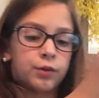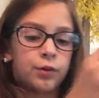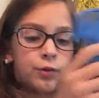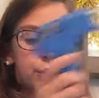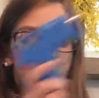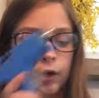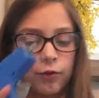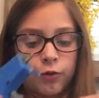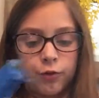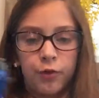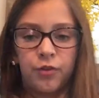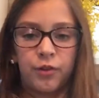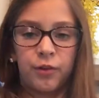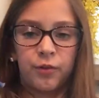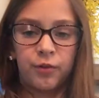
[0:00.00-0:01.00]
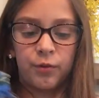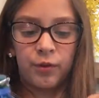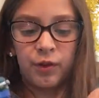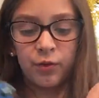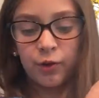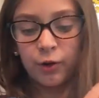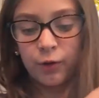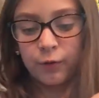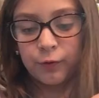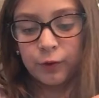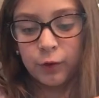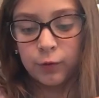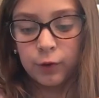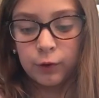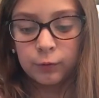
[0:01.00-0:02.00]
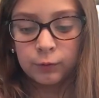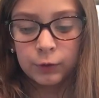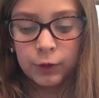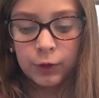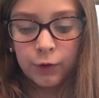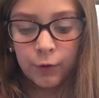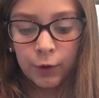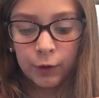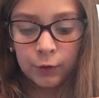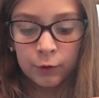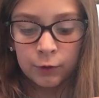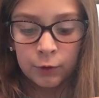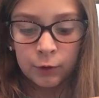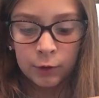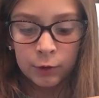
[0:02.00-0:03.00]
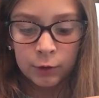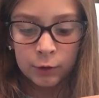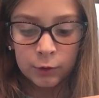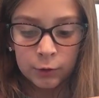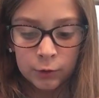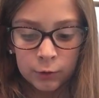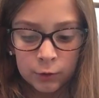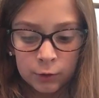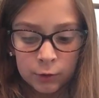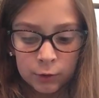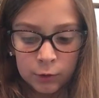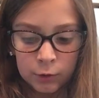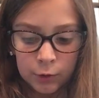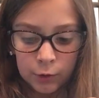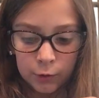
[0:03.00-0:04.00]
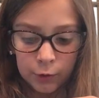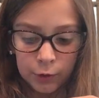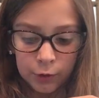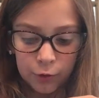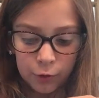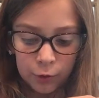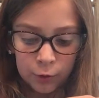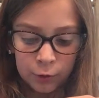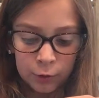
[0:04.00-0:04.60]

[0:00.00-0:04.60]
You don't have to feel sad for me. If you don't, oh well. It's fine. You don't need to.